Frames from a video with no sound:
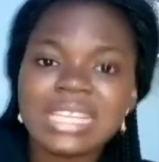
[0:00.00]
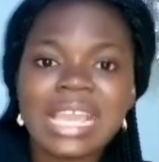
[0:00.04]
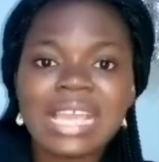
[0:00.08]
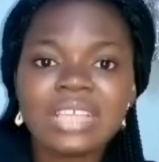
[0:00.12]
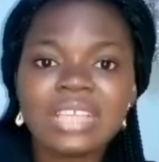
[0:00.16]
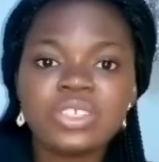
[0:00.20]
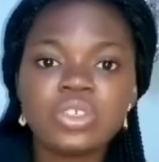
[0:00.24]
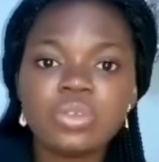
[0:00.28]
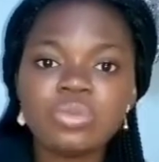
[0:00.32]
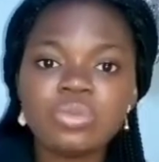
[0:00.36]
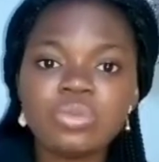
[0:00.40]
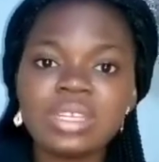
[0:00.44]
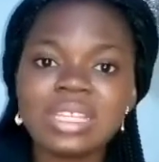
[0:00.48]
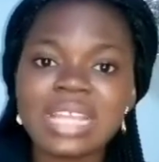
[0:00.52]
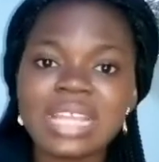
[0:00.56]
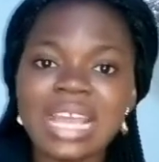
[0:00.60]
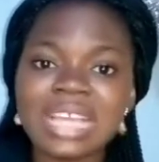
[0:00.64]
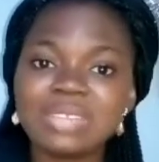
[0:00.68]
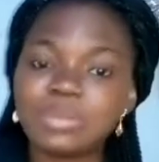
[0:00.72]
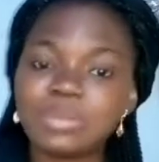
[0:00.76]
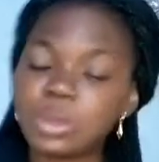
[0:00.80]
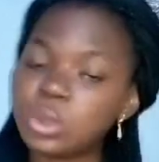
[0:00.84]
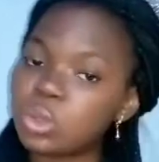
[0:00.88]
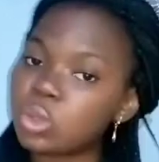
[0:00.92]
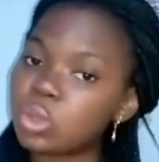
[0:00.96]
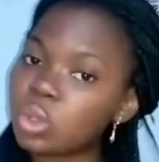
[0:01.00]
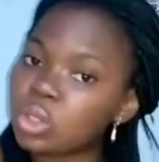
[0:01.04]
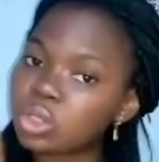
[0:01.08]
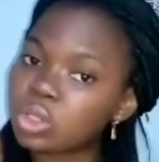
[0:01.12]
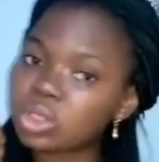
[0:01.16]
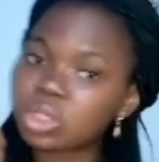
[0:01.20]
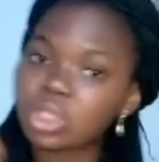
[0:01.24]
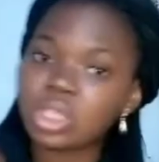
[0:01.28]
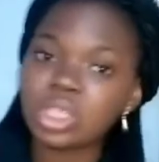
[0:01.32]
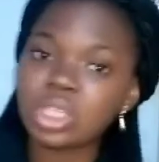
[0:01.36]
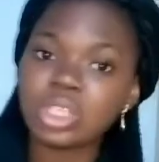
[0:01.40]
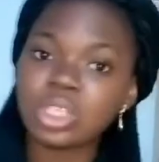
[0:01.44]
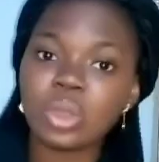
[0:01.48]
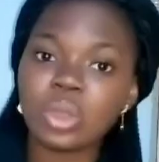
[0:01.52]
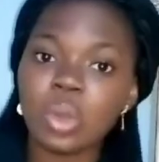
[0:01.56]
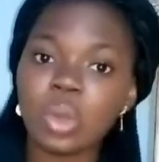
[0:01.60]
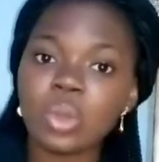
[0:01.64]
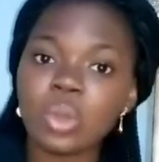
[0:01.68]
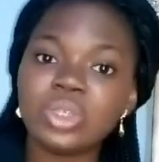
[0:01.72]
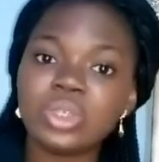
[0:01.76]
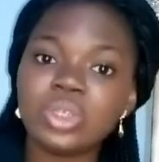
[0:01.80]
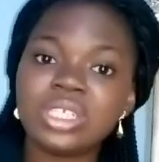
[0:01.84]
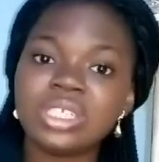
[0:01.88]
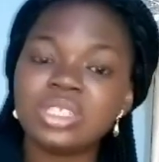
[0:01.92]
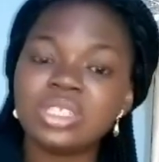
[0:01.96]
There is something that has been knocking
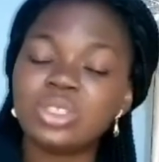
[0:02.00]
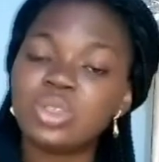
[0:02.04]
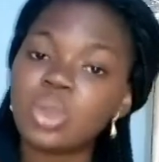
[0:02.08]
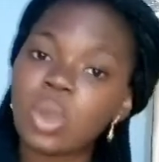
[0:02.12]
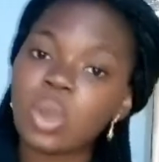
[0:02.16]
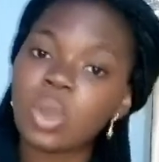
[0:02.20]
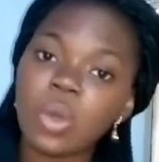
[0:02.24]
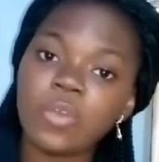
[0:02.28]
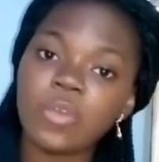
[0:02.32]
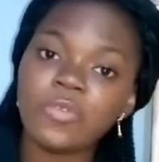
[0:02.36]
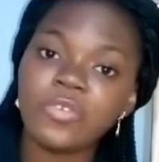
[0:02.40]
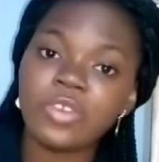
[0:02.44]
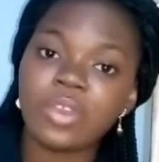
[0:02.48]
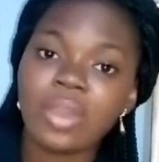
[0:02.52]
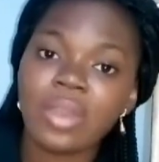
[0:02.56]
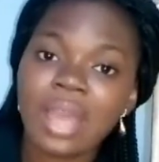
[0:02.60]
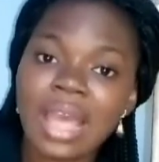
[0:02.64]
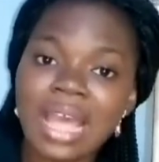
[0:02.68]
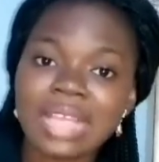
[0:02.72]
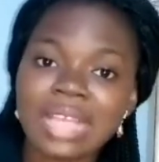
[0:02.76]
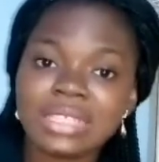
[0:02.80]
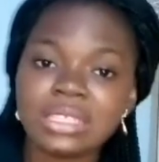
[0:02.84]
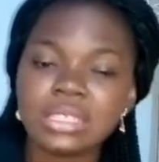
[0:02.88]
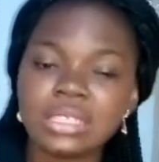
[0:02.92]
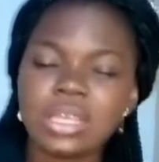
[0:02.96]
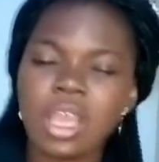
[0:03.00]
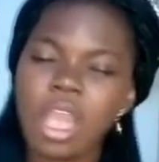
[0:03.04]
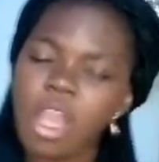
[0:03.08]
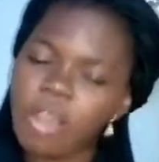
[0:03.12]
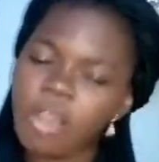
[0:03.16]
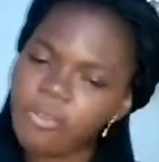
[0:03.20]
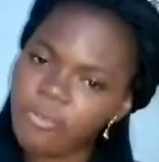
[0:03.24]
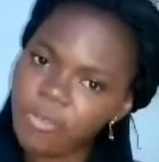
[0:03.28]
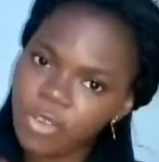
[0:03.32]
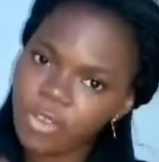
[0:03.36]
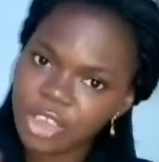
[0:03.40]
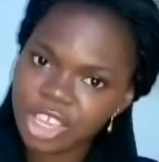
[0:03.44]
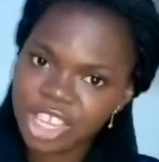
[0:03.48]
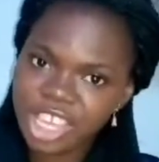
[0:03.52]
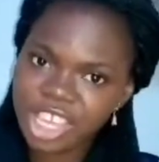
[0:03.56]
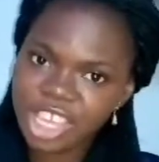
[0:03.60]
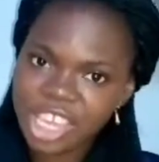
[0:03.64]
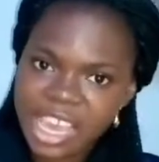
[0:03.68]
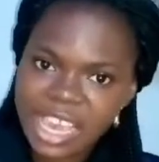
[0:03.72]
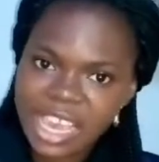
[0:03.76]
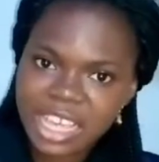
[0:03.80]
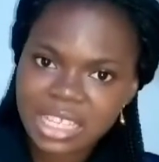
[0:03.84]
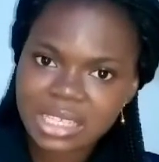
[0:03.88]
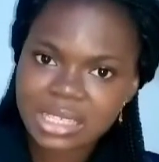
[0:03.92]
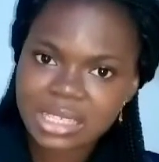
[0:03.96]
on the door of your heart for
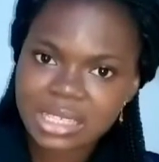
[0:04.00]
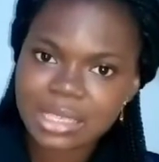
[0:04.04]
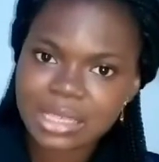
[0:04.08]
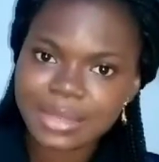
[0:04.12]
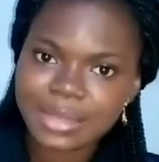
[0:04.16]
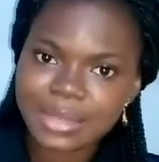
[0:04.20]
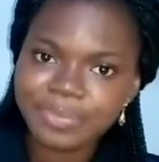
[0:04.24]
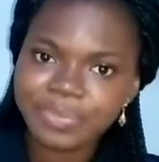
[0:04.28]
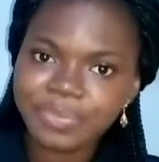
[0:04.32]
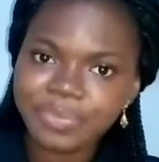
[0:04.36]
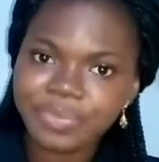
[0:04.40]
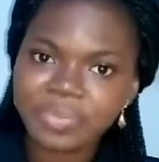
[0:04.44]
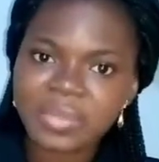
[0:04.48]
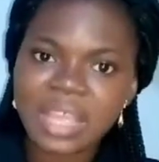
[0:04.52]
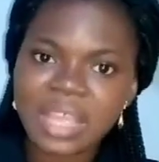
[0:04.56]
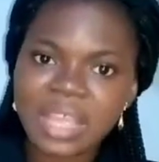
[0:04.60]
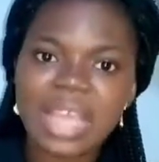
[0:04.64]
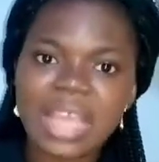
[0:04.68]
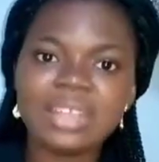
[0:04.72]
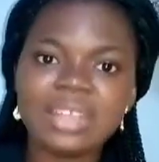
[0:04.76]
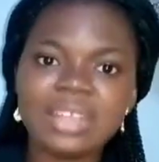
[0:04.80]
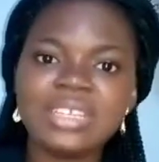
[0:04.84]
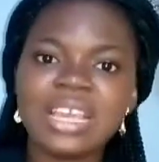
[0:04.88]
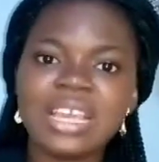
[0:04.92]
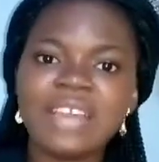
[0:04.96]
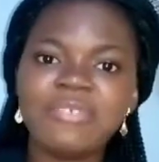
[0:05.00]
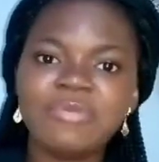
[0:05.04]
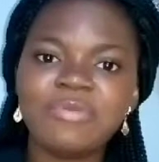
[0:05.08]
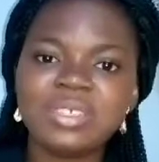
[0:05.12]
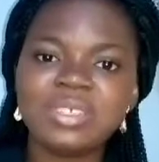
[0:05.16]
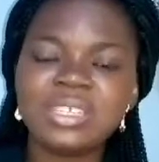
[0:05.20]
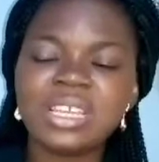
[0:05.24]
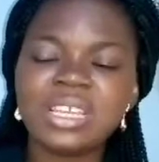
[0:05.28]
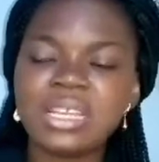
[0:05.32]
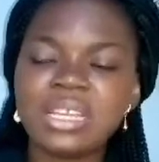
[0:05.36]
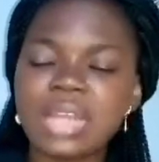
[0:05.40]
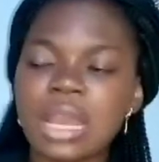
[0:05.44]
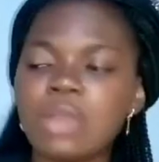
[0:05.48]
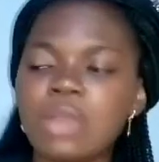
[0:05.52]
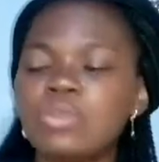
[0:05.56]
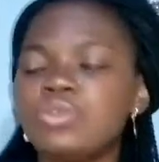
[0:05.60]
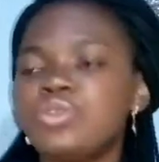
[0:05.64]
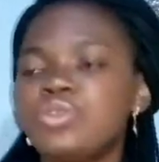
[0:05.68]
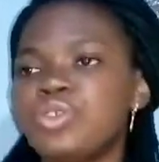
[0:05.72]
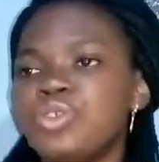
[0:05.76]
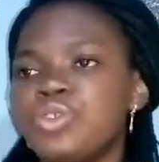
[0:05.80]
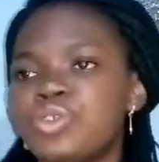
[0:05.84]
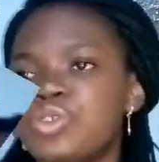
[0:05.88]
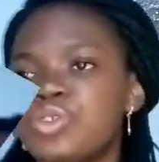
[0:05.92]
years, and they have been saying, I will do